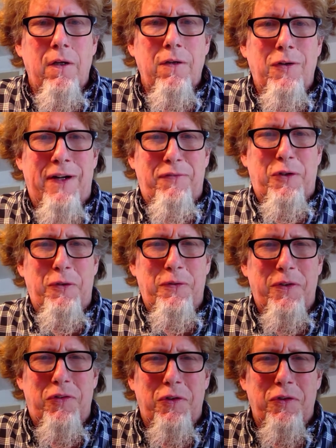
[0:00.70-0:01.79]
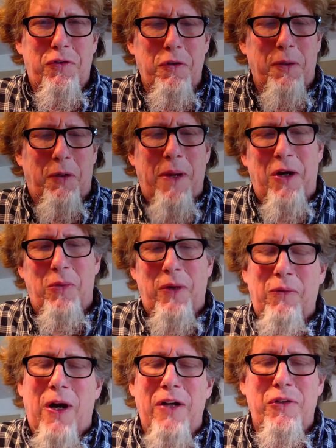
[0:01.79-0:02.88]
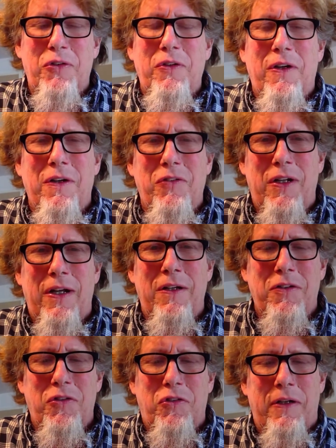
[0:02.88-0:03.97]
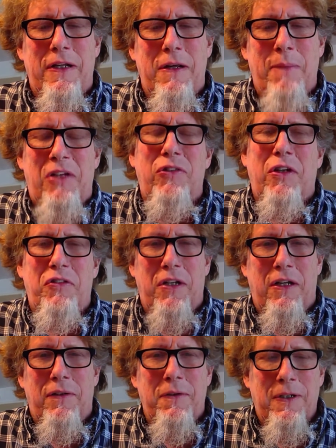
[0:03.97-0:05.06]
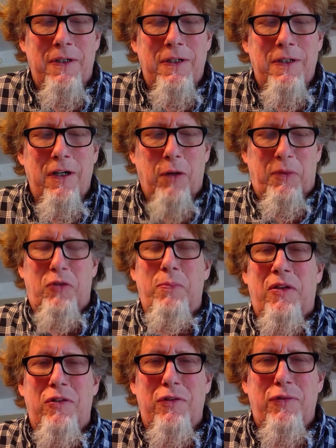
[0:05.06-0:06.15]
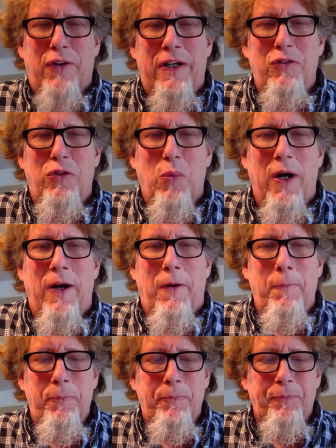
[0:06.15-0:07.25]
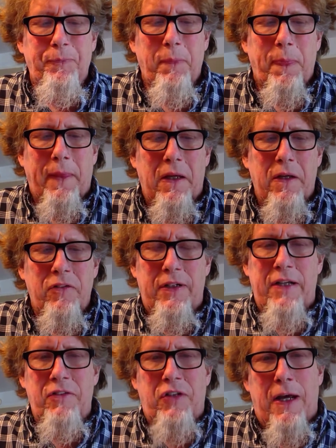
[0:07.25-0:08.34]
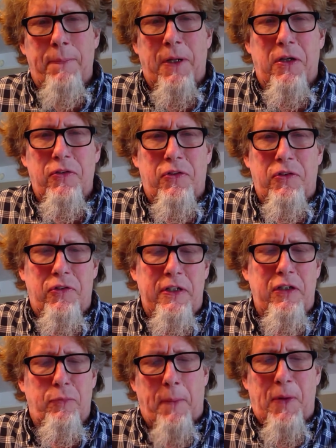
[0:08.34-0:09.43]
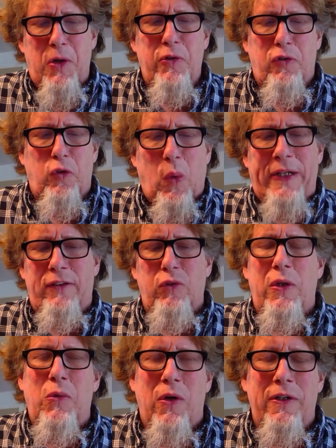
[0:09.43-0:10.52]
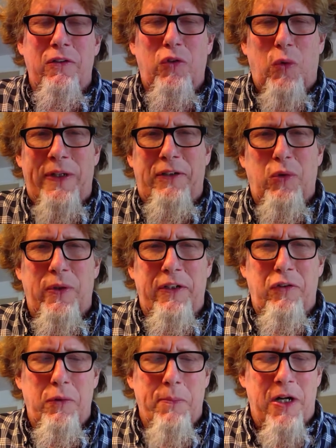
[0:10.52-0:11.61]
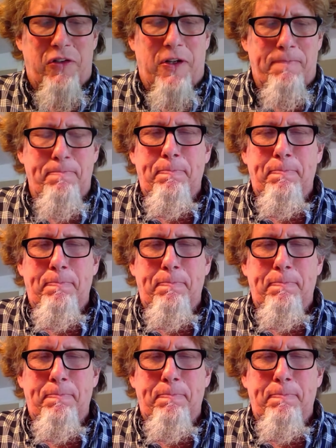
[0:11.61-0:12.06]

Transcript: Good afternoon. This is Newberg Mayor Rick Rogers, and today is Sunday, May 16th. I hope this message finds you well. Today's topic is the city's proposed 2021-2022 budget.